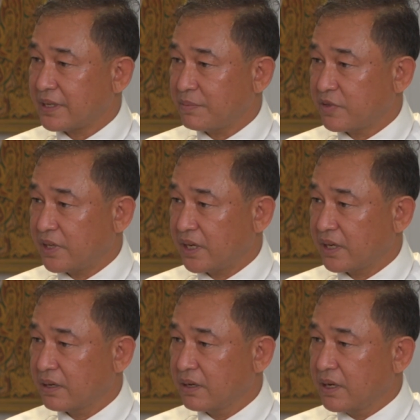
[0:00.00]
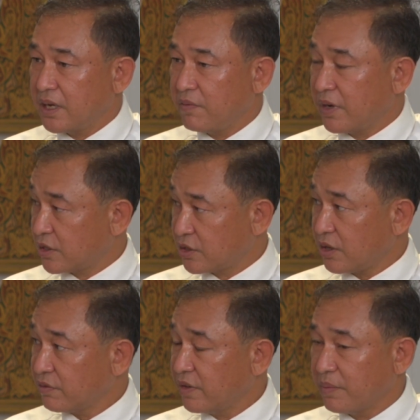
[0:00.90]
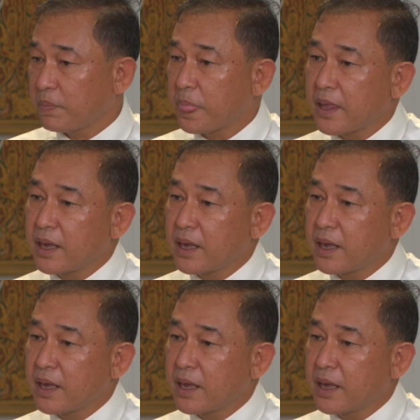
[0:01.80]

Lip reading: something, even a short film.